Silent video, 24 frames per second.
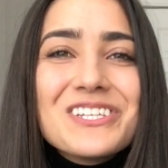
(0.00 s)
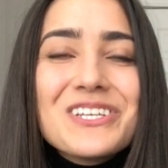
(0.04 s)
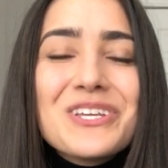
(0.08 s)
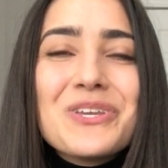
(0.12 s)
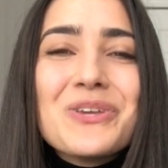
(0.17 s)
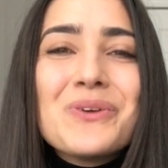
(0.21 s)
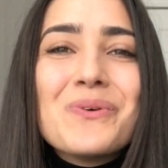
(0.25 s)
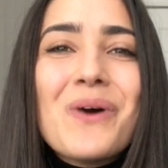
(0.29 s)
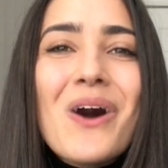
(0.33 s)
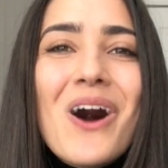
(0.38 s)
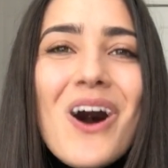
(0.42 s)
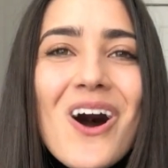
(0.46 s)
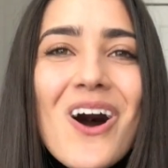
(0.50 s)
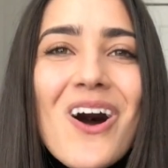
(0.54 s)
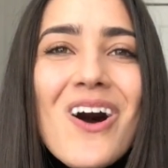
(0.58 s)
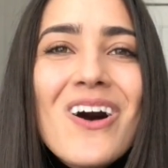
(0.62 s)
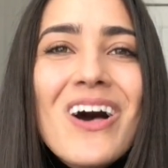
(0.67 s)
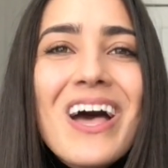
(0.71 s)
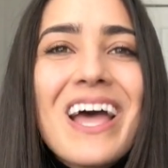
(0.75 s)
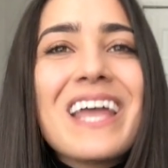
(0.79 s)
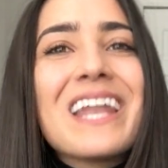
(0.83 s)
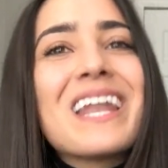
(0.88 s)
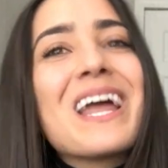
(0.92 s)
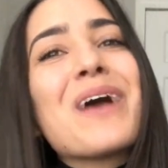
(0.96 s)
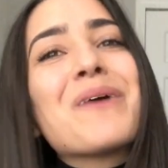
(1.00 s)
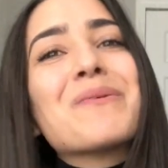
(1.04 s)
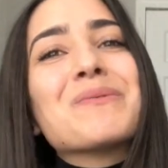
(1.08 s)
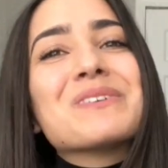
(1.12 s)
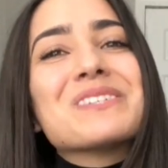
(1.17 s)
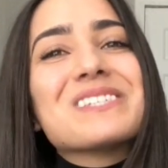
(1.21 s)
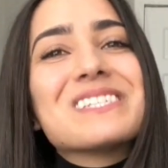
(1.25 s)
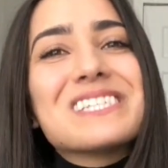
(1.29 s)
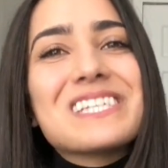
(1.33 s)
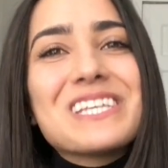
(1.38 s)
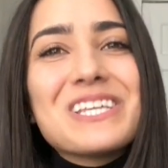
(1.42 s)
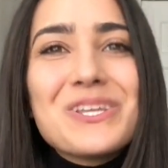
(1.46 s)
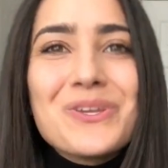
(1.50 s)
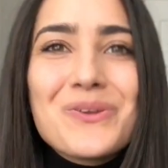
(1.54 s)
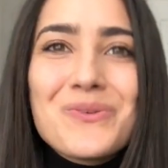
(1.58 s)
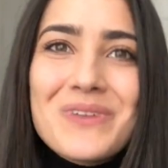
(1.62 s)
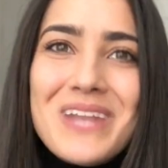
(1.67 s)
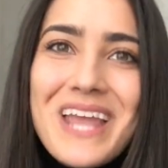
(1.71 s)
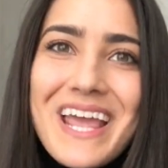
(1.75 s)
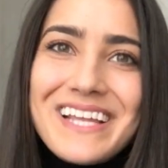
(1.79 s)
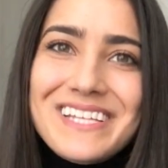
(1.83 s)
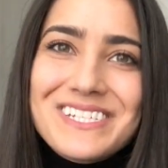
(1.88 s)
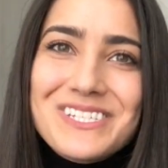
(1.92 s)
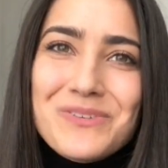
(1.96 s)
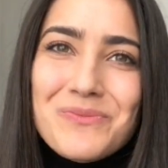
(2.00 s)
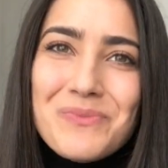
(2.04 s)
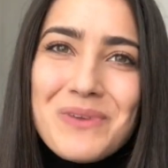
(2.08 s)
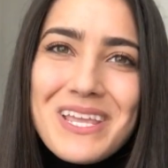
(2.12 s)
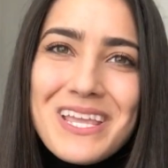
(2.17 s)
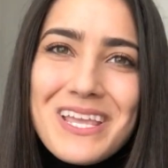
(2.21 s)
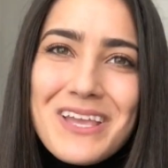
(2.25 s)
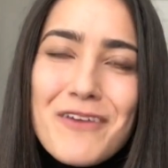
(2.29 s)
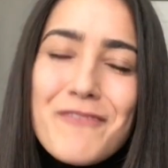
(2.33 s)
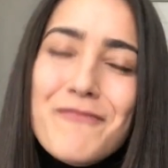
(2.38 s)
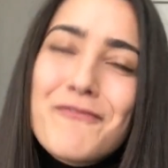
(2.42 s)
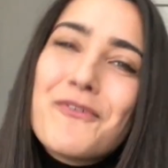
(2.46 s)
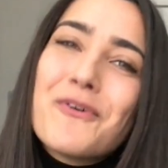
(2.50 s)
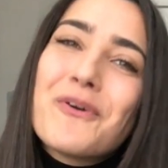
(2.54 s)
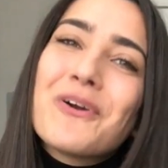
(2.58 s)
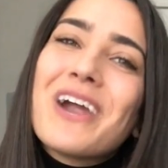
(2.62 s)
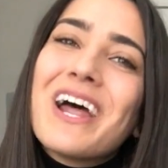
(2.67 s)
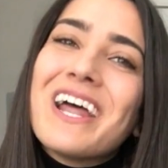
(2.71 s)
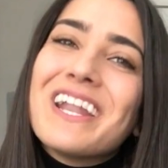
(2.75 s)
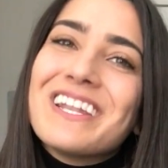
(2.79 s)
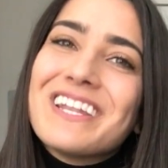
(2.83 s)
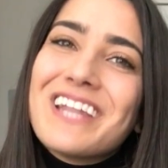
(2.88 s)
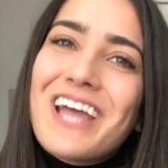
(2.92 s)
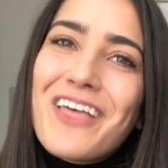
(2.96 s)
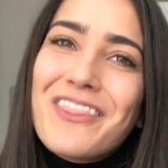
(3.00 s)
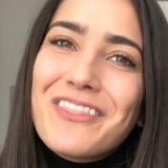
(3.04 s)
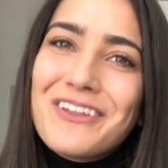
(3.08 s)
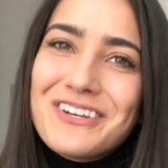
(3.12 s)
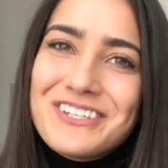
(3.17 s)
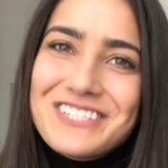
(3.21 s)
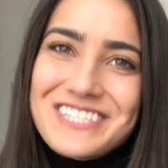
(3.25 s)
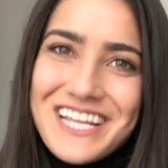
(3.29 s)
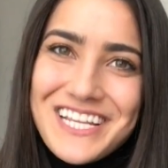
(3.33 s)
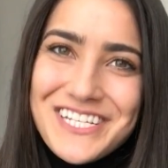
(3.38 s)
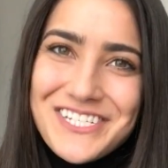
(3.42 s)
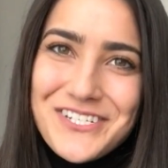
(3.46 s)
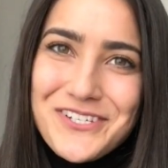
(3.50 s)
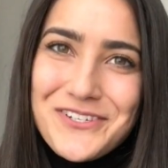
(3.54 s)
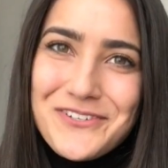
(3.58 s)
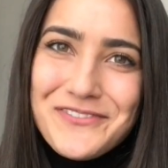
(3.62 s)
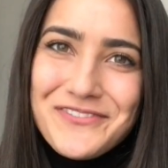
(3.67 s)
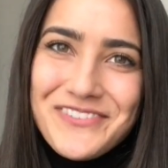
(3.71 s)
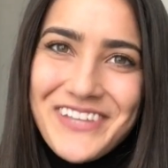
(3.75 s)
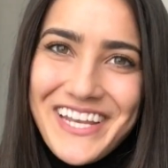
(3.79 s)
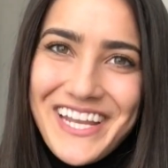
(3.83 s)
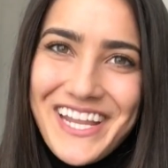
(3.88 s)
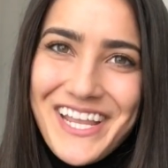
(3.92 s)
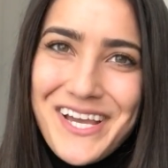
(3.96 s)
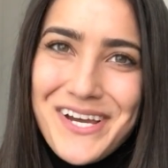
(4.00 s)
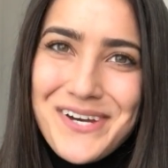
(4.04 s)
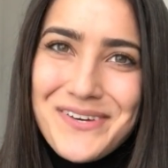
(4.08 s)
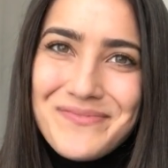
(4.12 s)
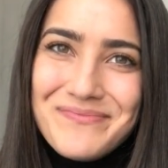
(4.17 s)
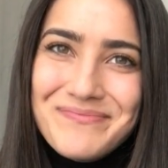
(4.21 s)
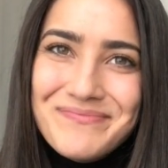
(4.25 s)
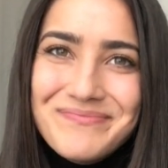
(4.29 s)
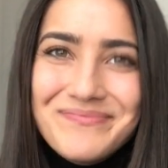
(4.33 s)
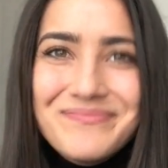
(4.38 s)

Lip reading: to you all, and I will see you next week for another dental video.